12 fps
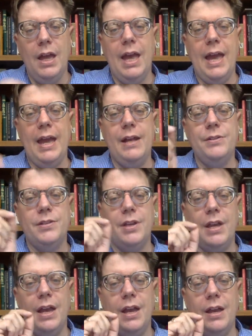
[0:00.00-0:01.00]
and
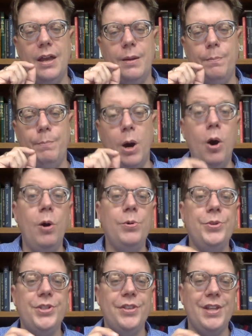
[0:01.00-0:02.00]

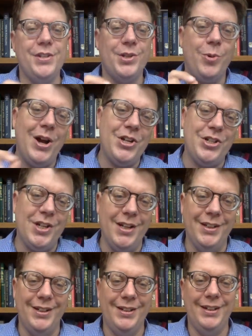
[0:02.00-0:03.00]
pose this question.
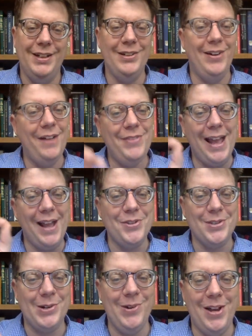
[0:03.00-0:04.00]
You don't have to answer
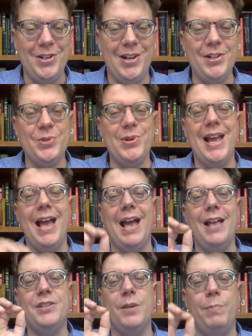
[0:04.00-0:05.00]
the question. I just want you
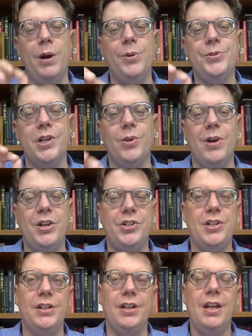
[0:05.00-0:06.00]
to pose a
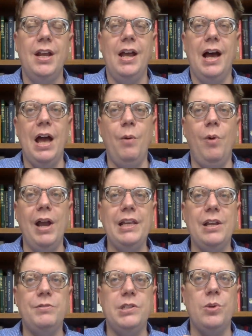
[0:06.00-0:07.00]
question. I want
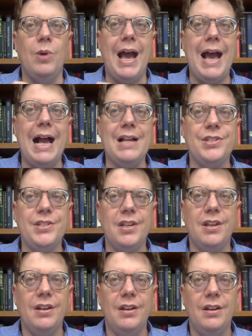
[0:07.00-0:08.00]
you to ask
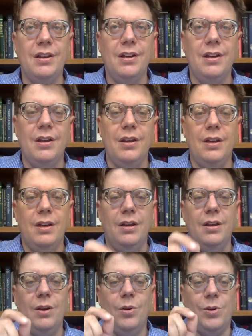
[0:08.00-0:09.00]

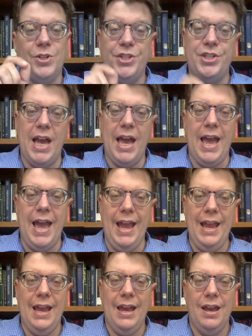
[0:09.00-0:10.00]
or say,